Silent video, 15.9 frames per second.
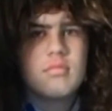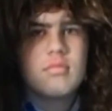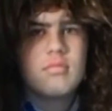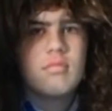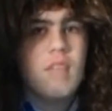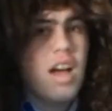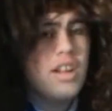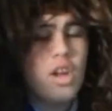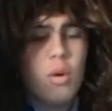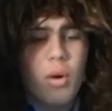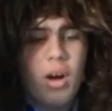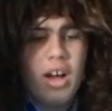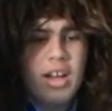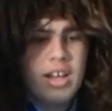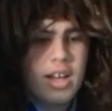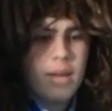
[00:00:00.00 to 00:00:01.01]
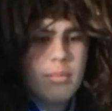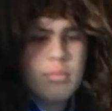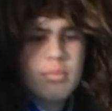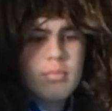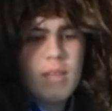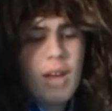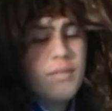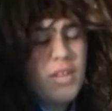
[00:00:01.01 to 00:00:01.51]
I know I am.
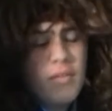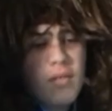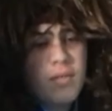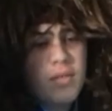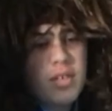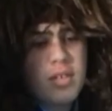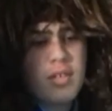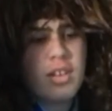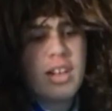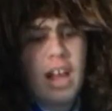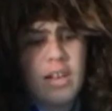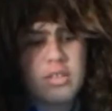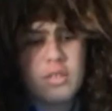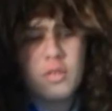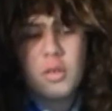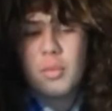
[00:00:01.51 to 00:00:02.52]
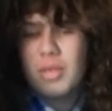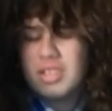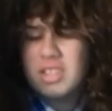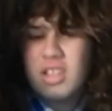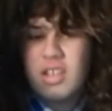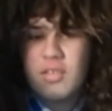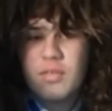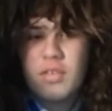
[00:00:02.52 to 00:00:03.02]
I've never visited Aotearoa
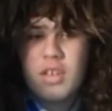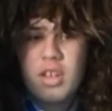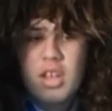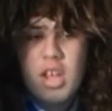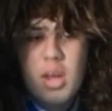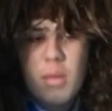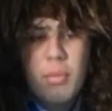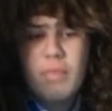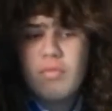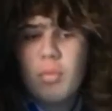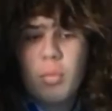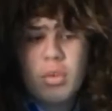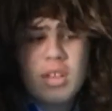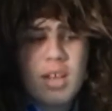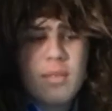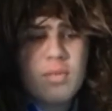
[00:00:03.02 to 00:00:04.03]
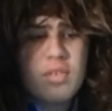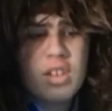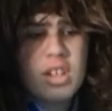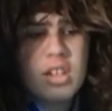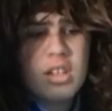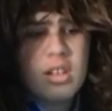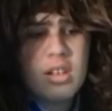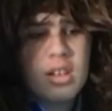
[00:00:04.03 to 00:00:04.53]
myself, but from what I've
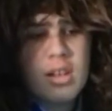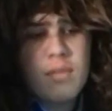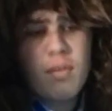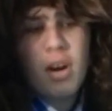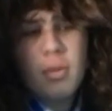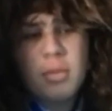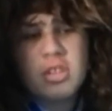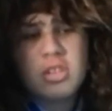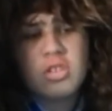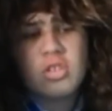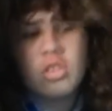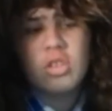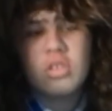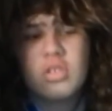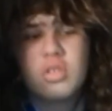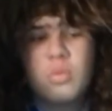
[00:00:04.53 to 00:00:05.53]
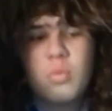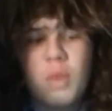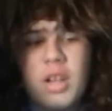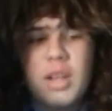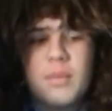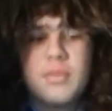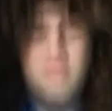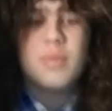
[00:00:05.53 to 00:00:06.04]
seen, the environment is sure well
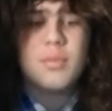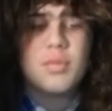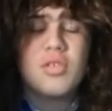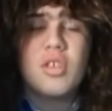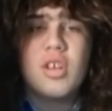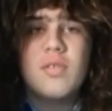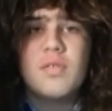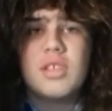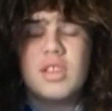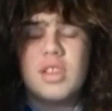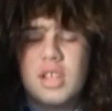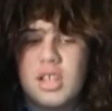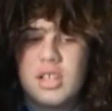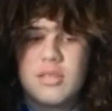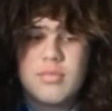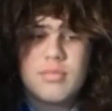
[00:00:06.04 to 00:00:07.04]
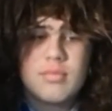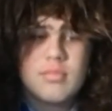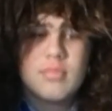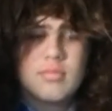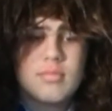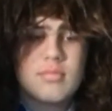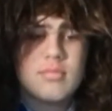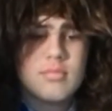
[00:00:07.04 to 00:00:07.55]
up to preserving there.
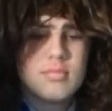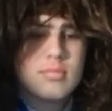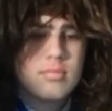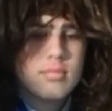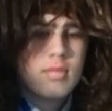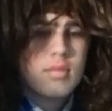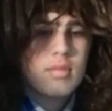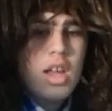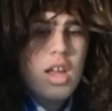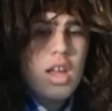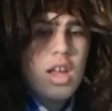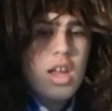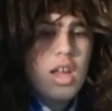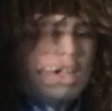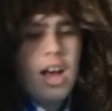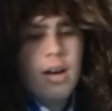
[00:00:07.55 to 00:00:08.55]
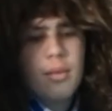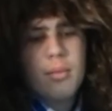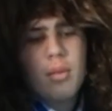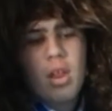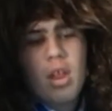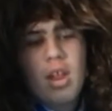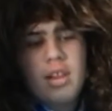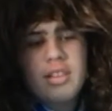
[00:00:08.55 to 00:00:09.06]
Now,
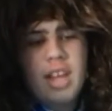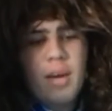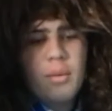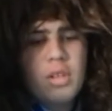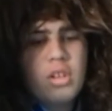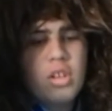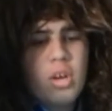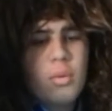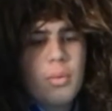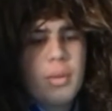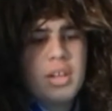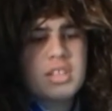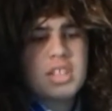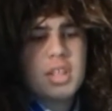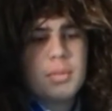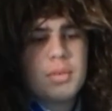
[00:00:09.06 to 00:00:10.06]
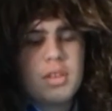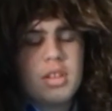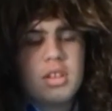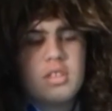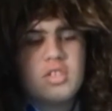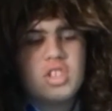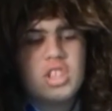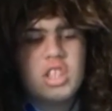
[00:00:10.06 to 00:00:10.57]
that we know what makes up the
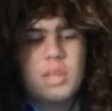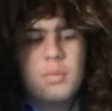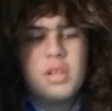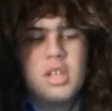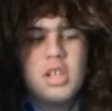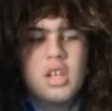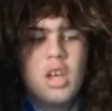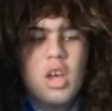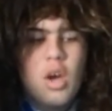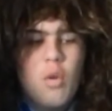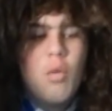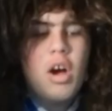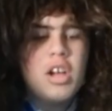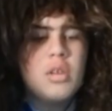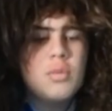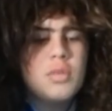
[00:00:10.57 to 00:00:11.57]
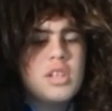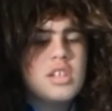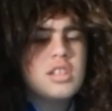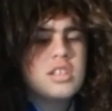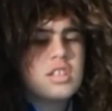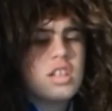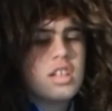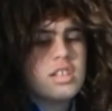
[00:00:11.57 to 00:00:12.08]
GDP, why don't we
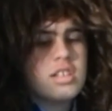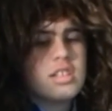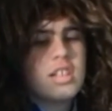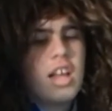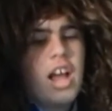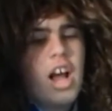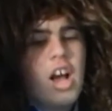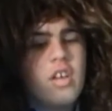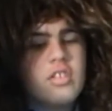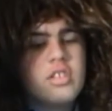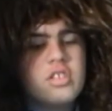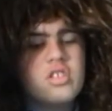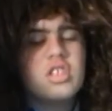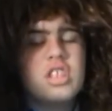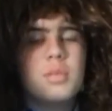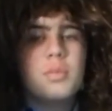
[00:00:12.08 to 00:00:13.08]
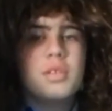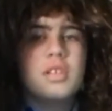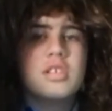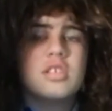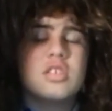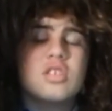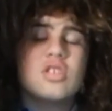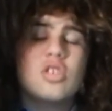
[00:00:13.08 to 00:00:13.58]
discuss how the GDP is
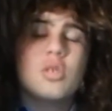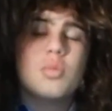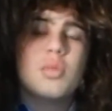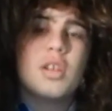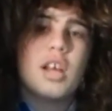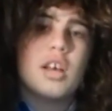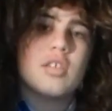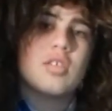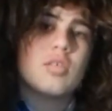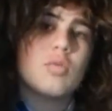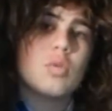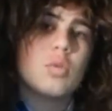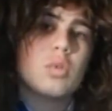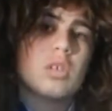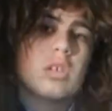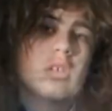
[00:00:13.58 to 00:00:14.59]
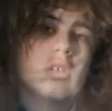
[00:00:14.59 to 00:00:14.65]
consumed in Aotearoa?